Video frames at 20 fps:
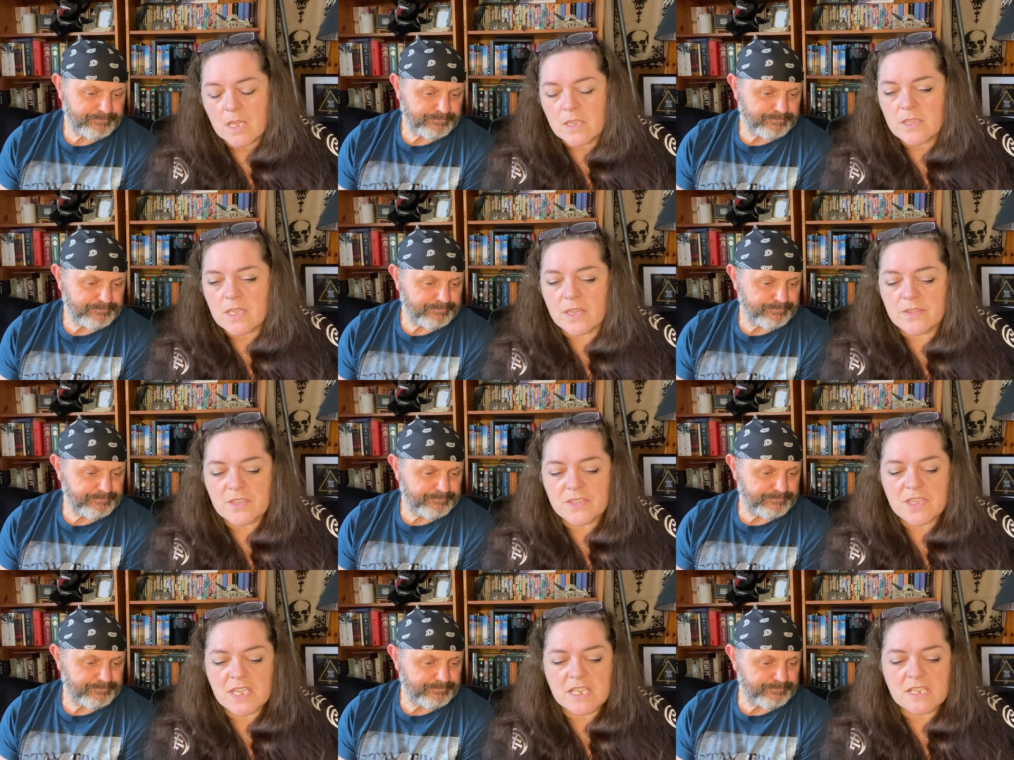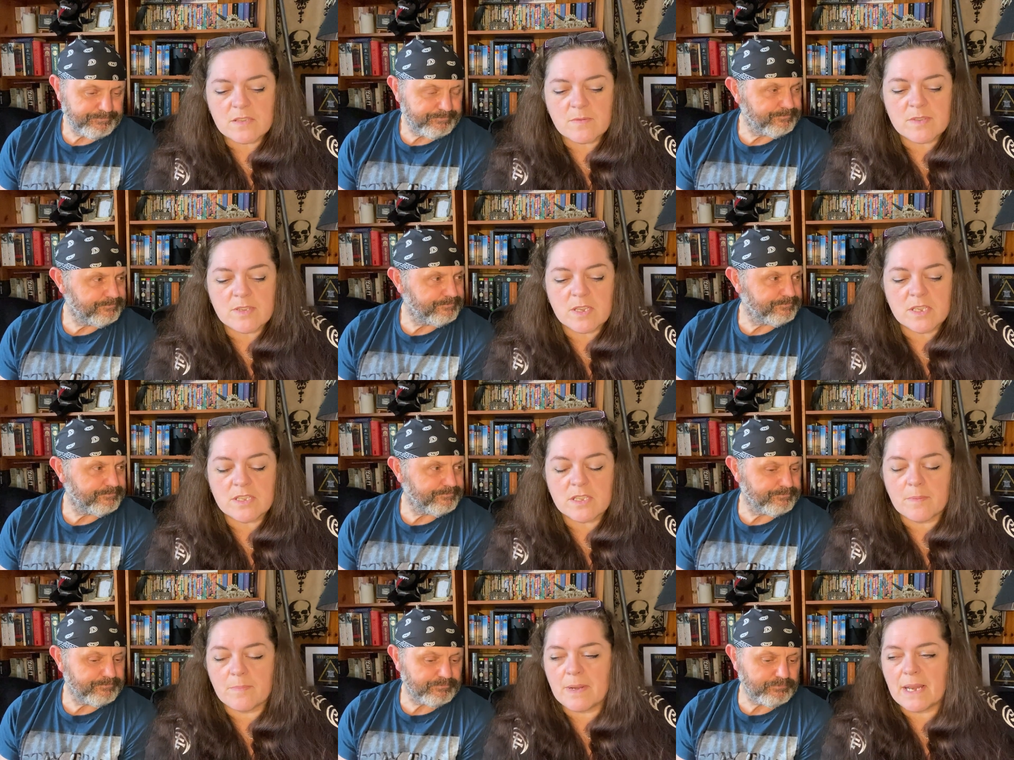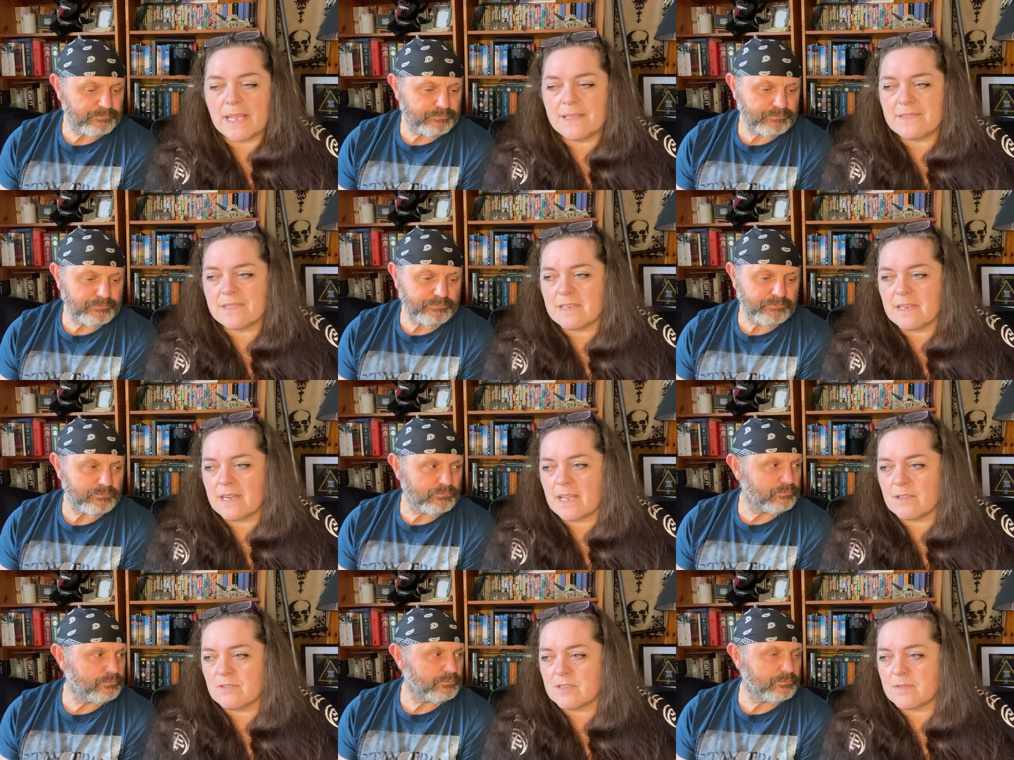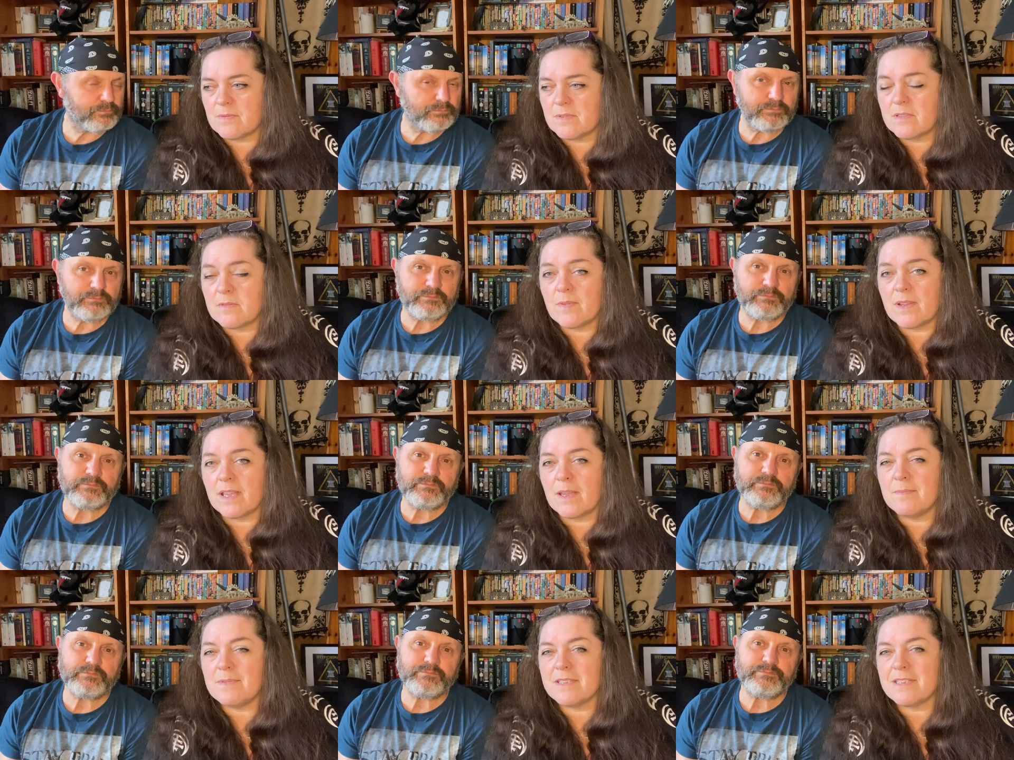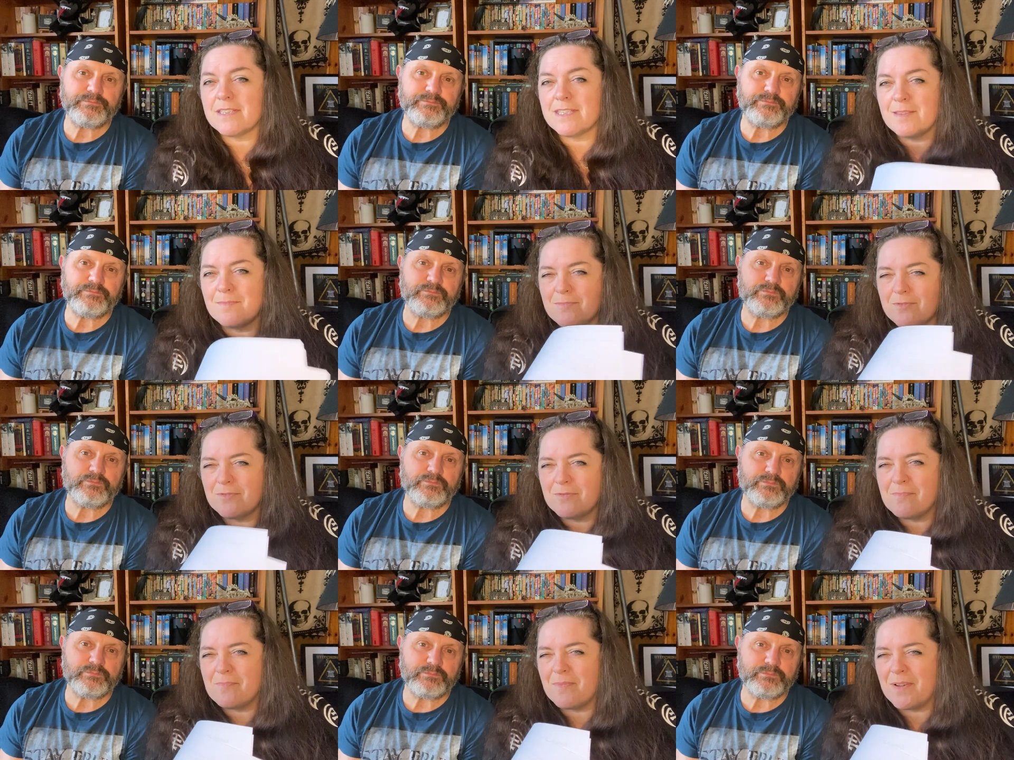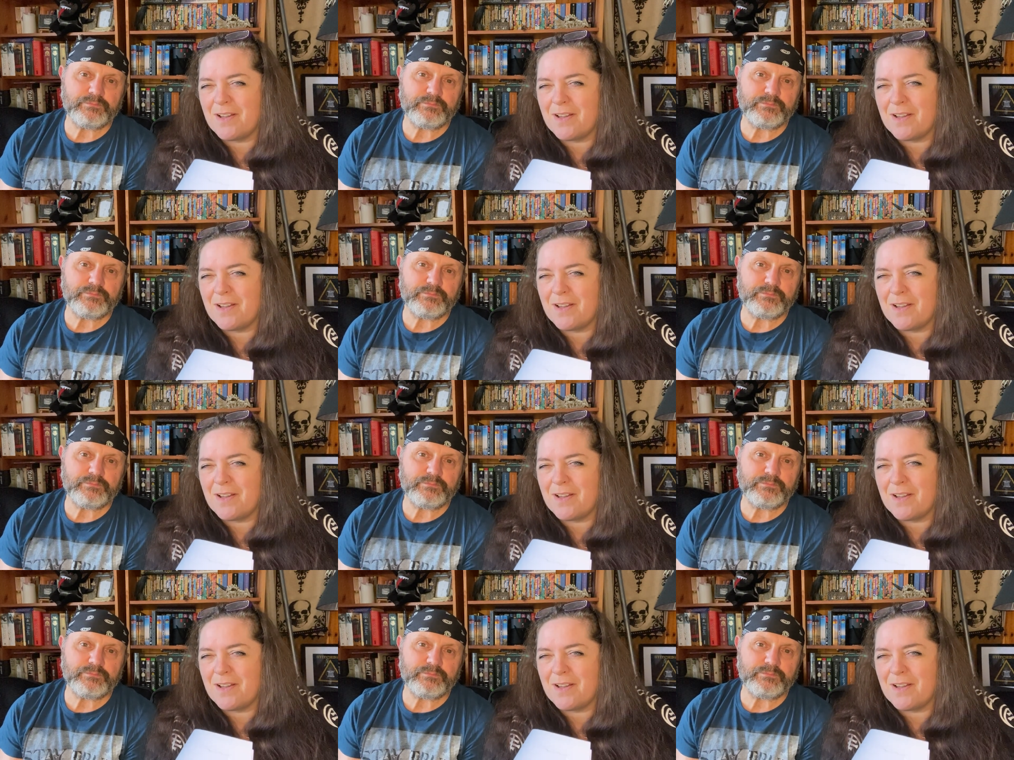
Speaker 1: other things that we're doing. So plans and announcements. We're coming to the important